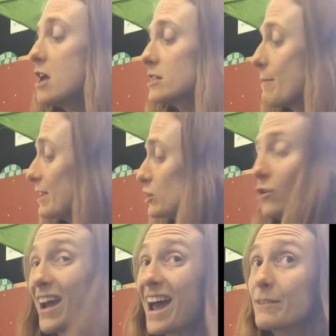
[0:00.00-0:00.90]
to make
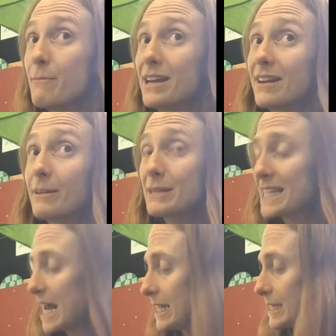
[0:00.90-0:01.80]
sure it hadn't made any
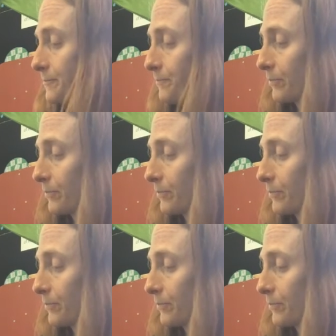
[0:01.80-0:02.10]
mistakes.